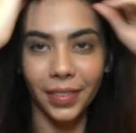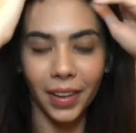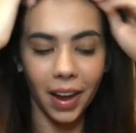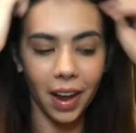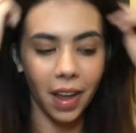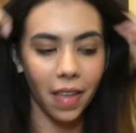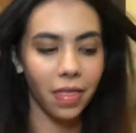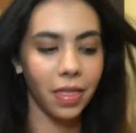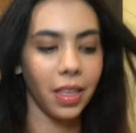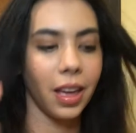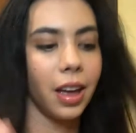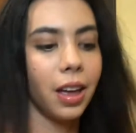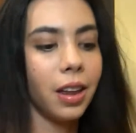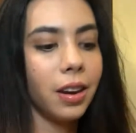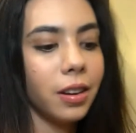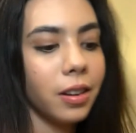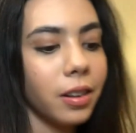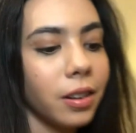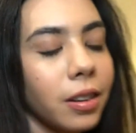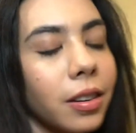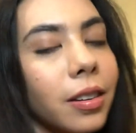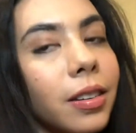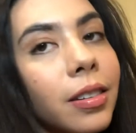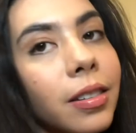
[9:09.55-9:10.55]
And then,
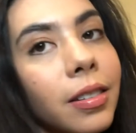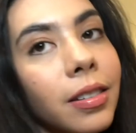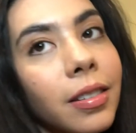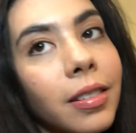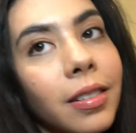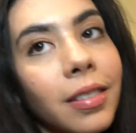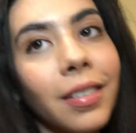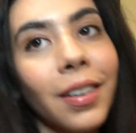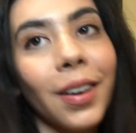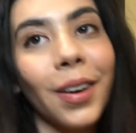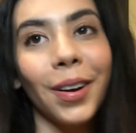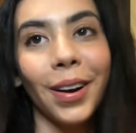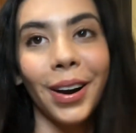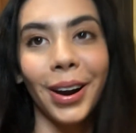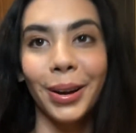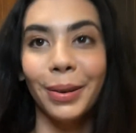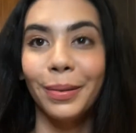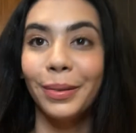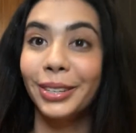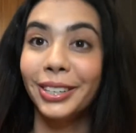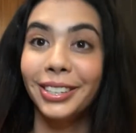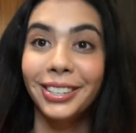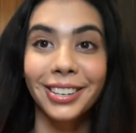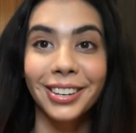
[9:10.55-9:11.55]
all right,
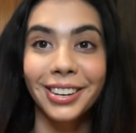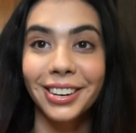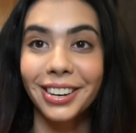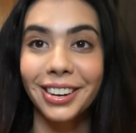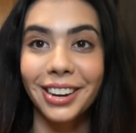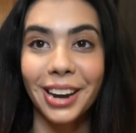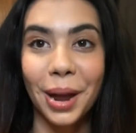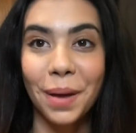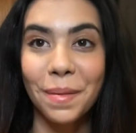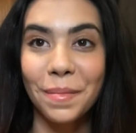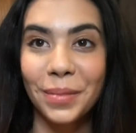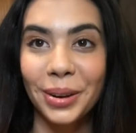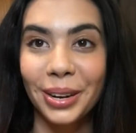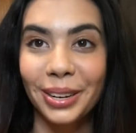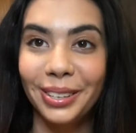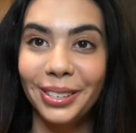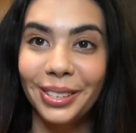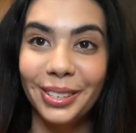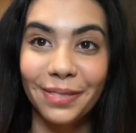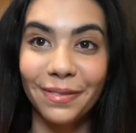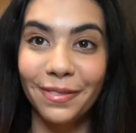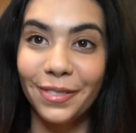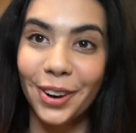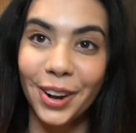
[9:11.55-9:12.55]
we're still at 9 minutes
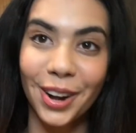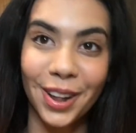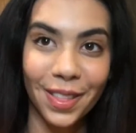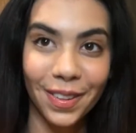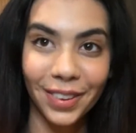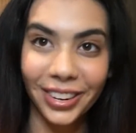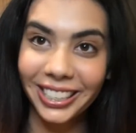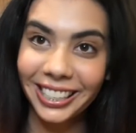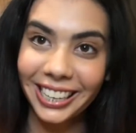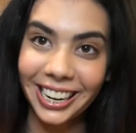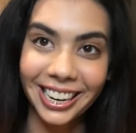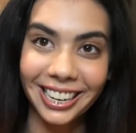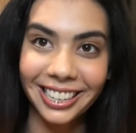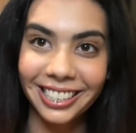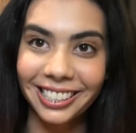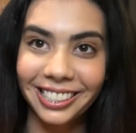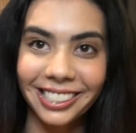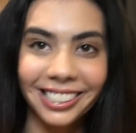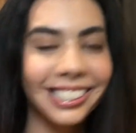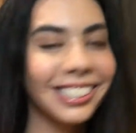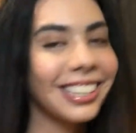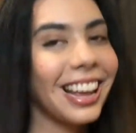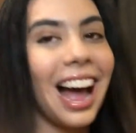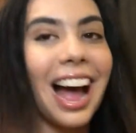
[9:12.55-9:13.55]
and 43
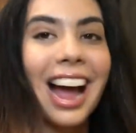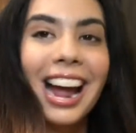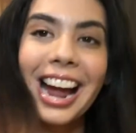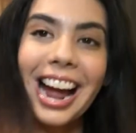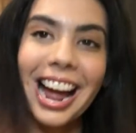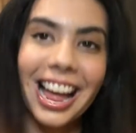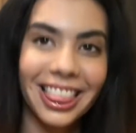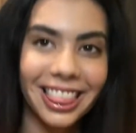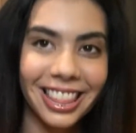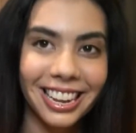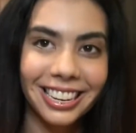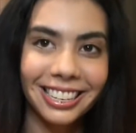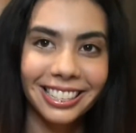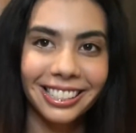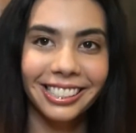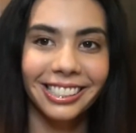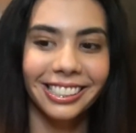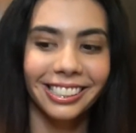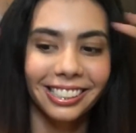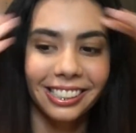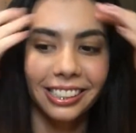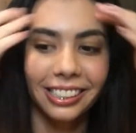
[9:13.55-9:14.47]
seconds. I got this.